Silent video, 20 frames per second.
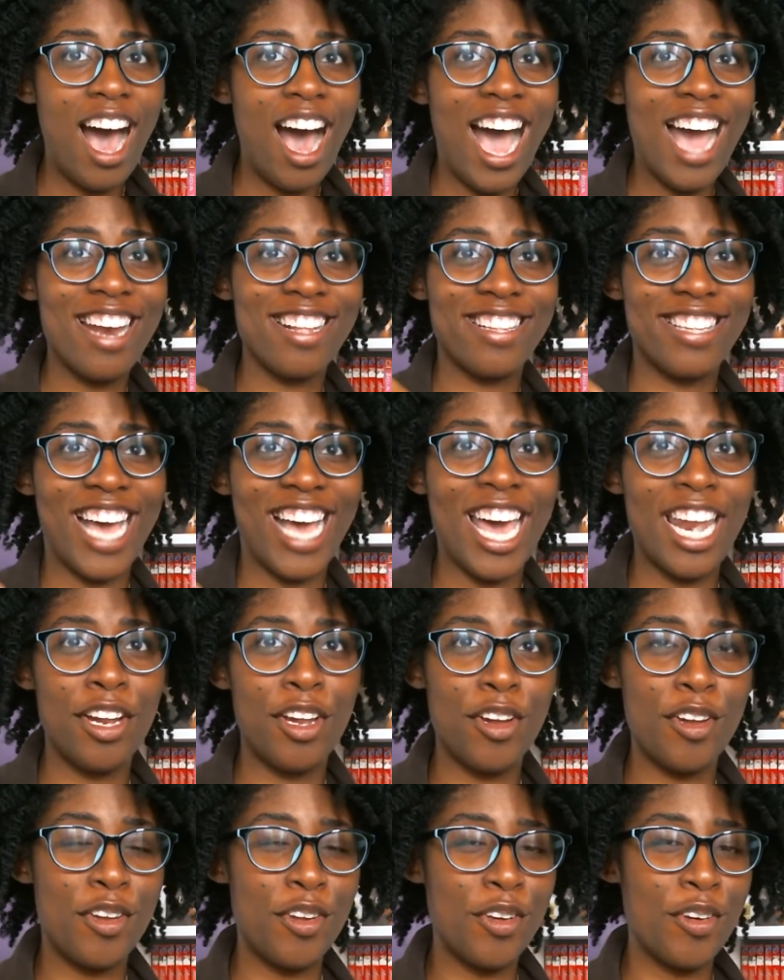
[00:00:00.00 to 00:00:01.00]
I decided
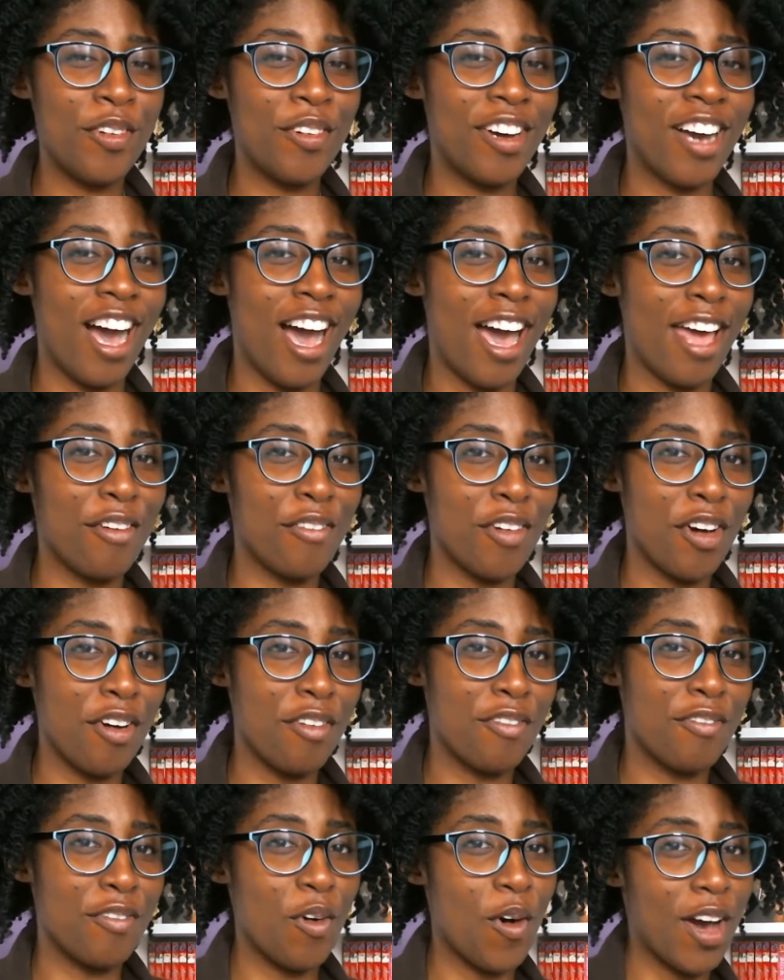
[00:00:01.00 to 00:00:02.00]
to do kind of a
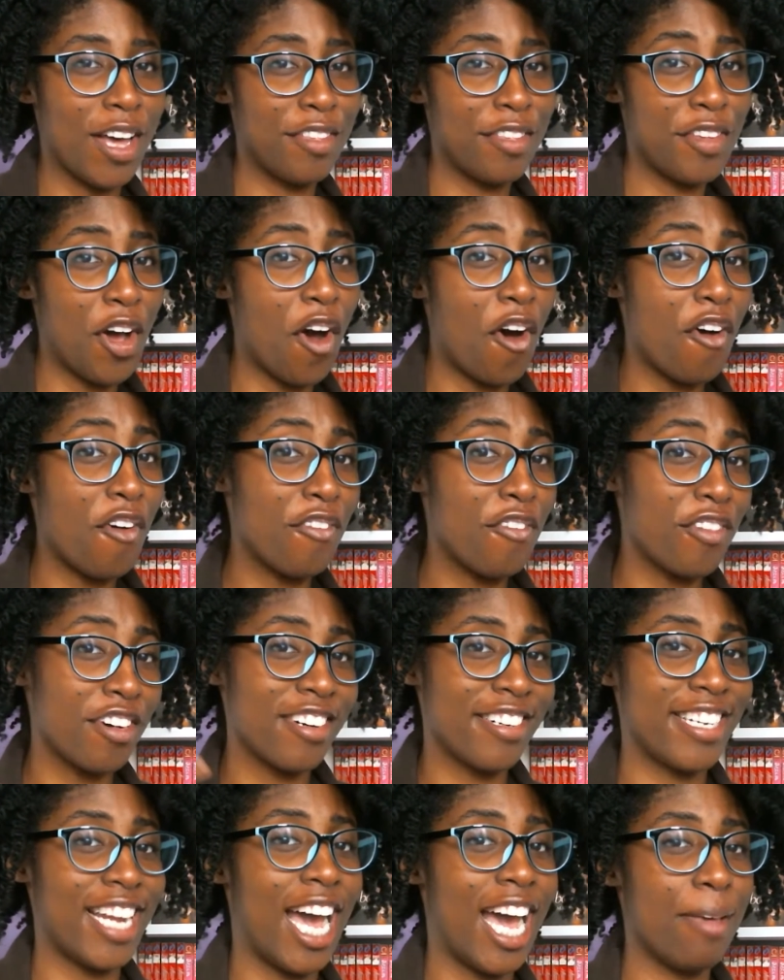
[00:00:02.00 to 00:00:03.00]

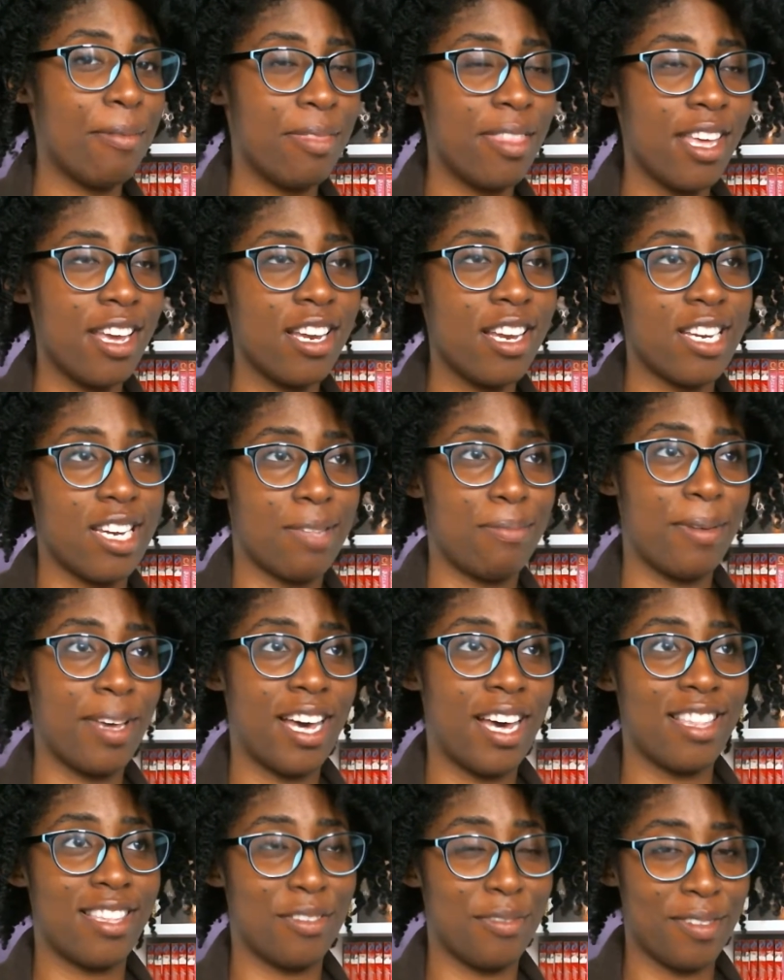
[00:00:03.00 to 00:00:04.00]
voiceover type thing just
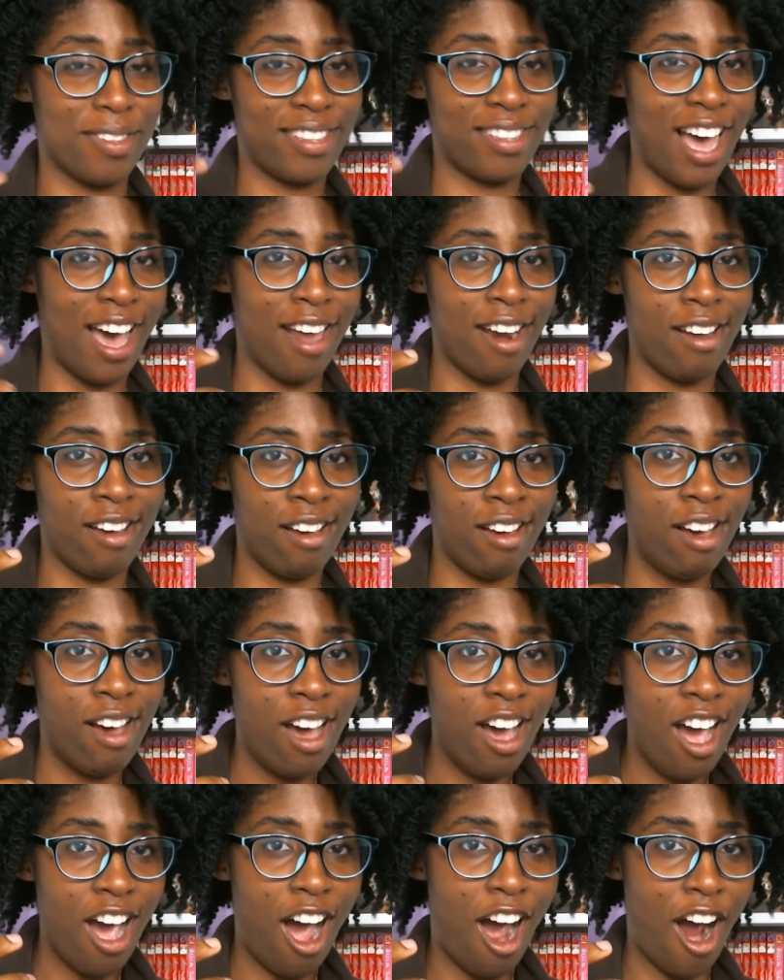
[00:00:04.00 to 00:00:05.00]
because it was kind of
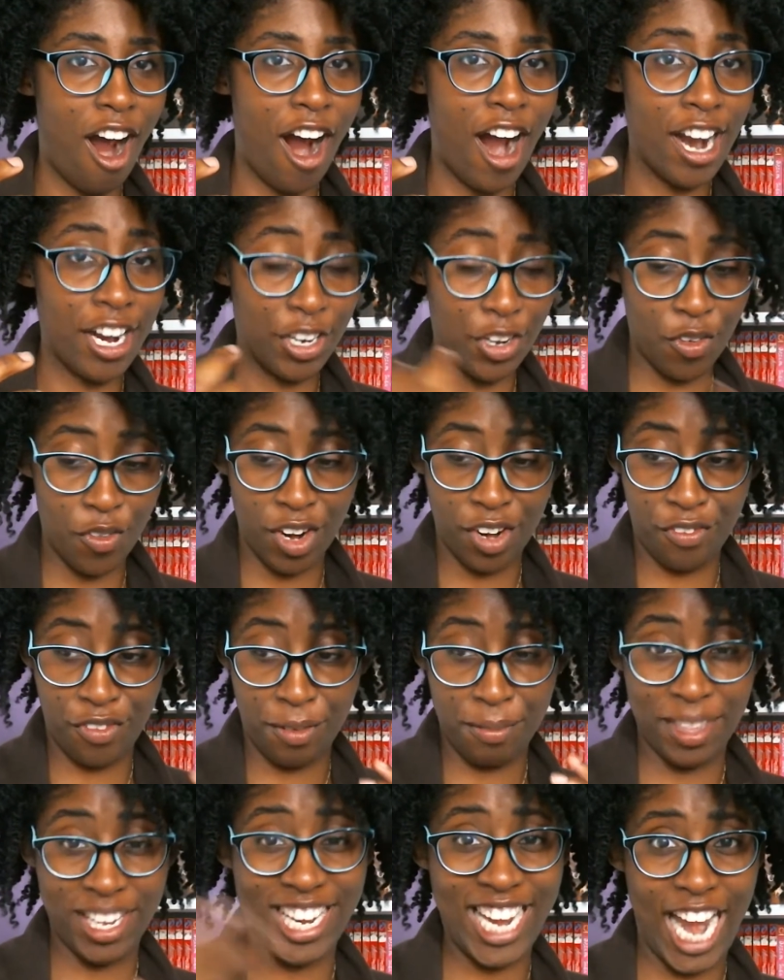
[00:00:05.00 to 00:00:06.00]
hard going
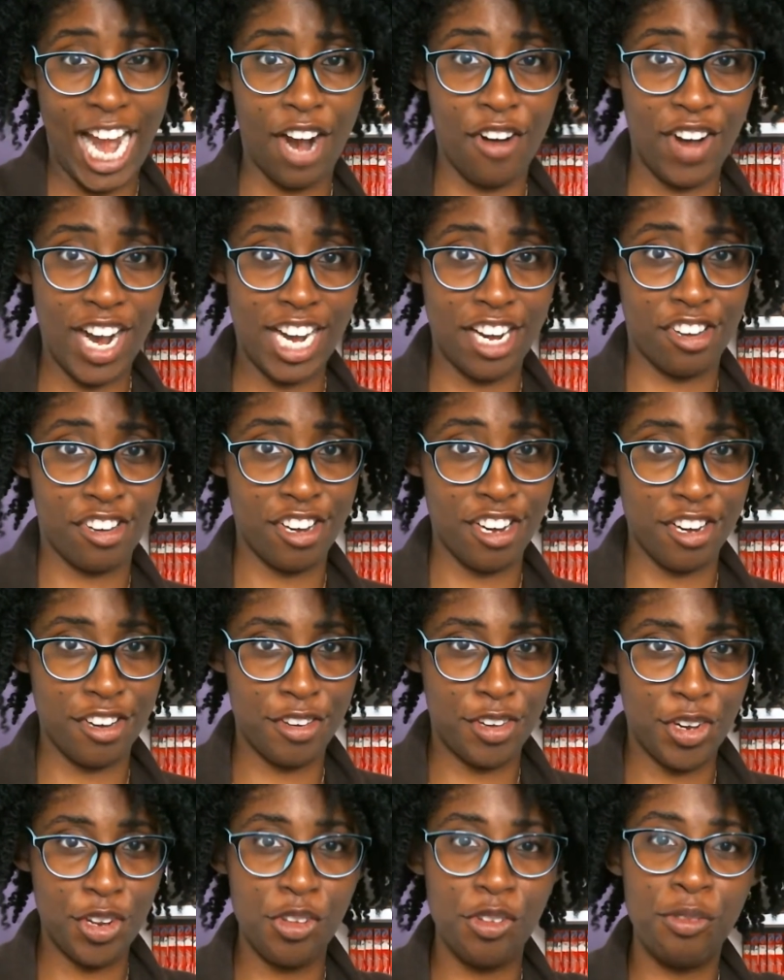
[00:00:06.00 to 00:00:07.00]
from the narration
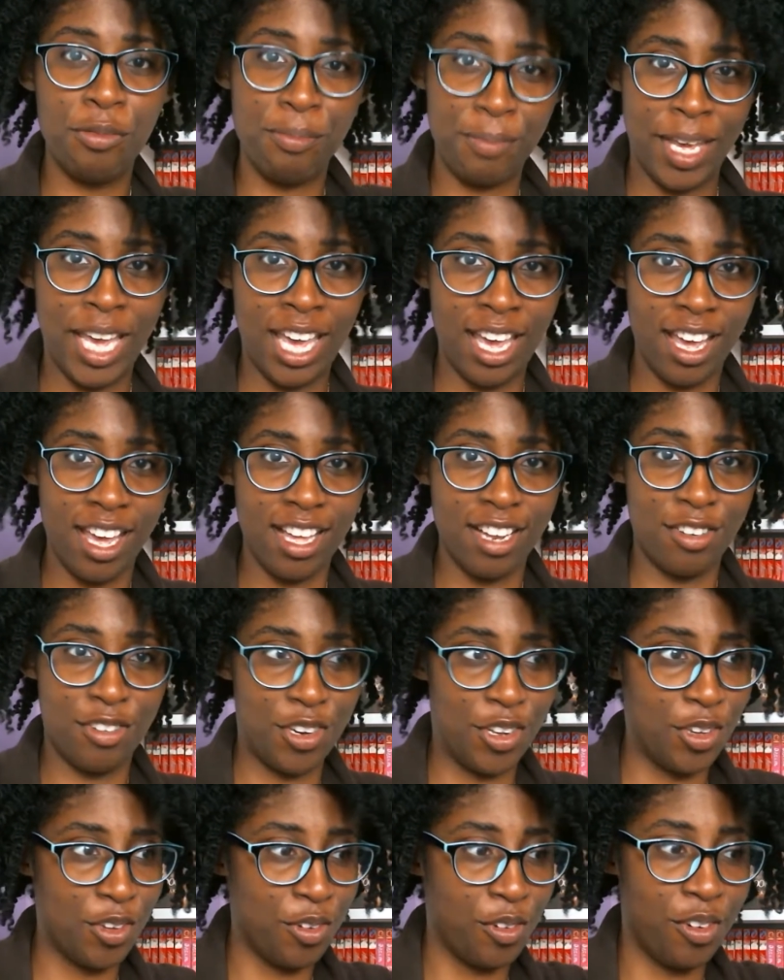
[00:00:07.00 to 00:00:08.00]
to me
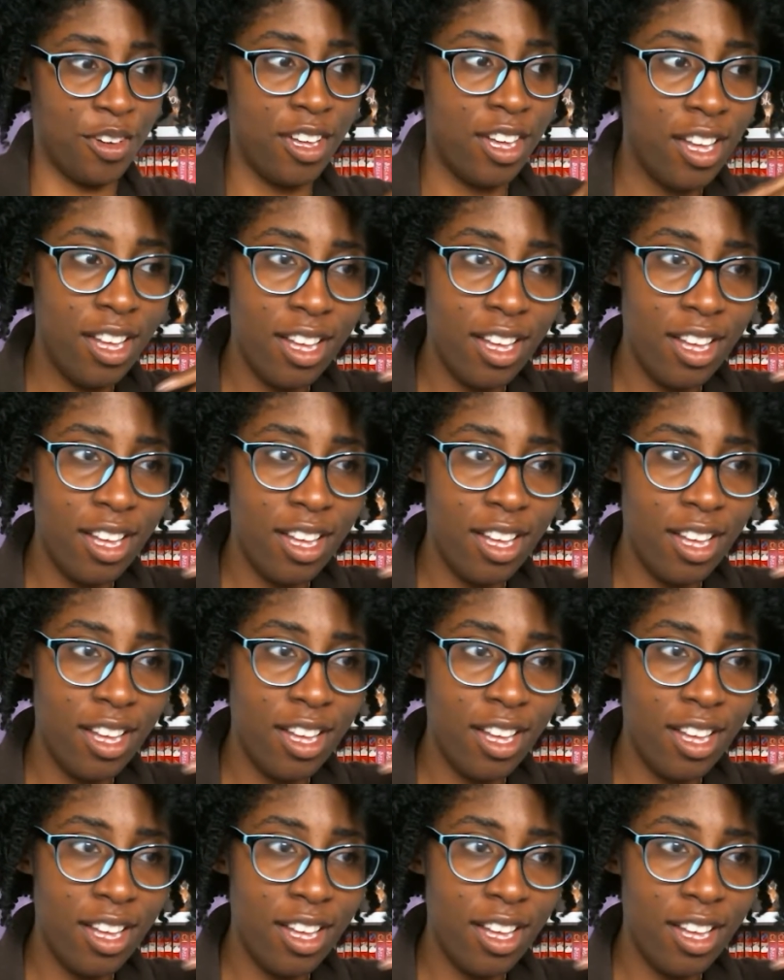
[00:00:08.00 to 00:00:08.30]
to